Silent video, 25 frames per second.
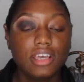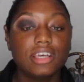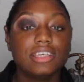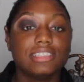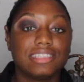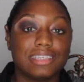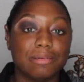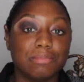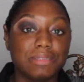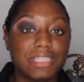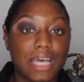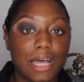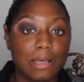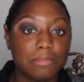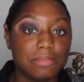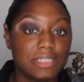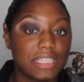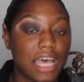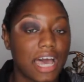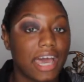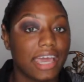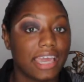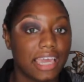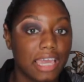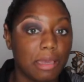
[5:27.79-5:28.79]
Sometimes
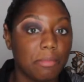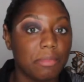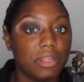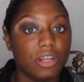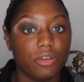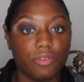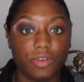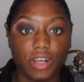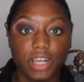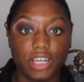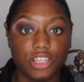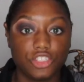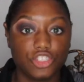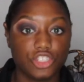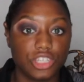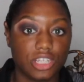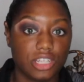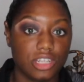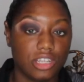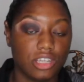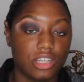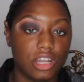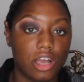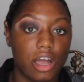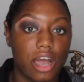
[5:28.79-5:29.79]
I am in a rush
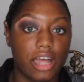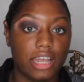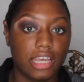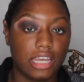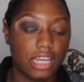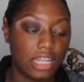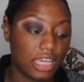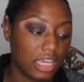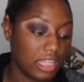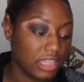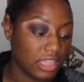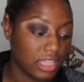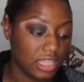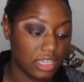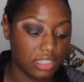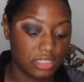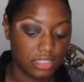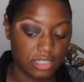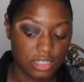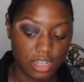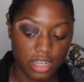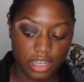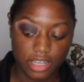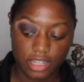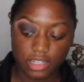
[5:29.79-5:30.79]
and I need to get
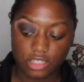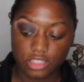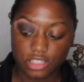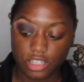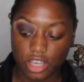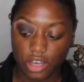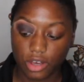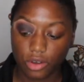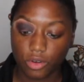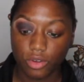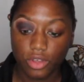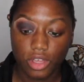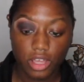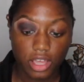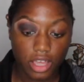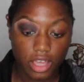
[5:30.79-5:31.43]
things done, so